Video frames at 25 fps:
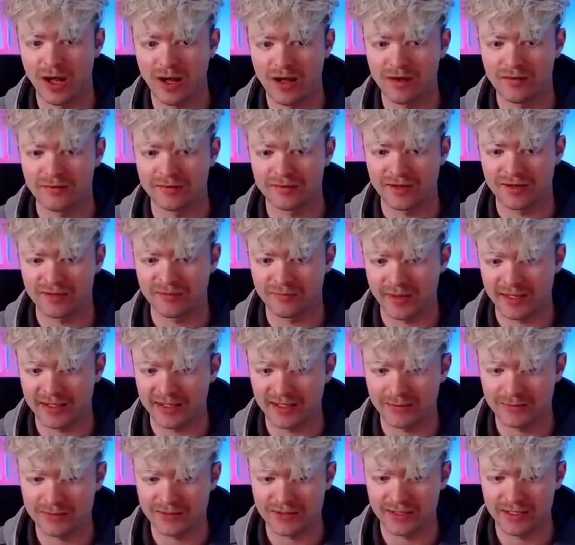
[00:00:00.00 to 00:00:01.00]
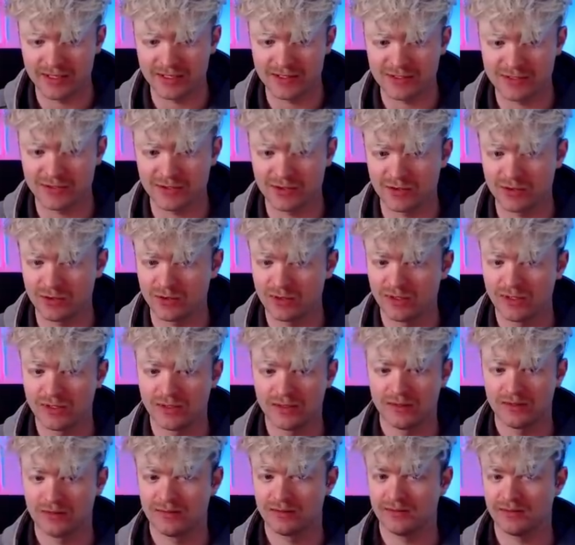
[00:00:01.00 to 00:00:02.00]
of if my king was on
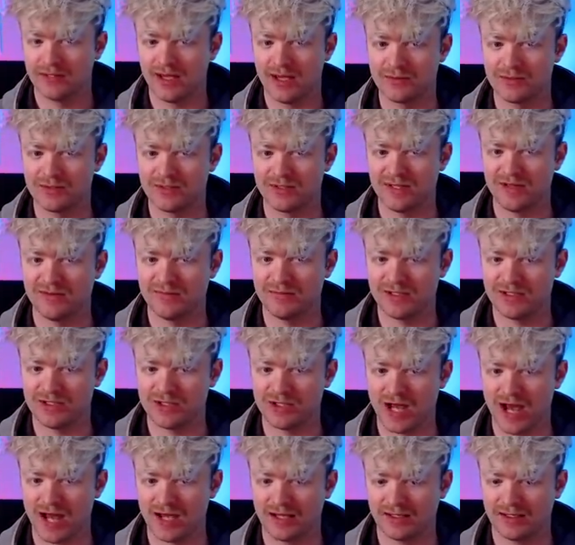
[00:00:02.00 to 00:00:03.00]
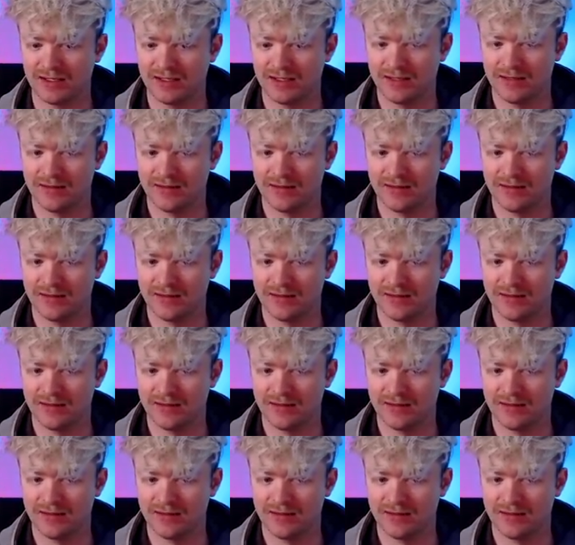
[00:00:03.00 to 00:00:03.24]
h2, the guy would just give me a check.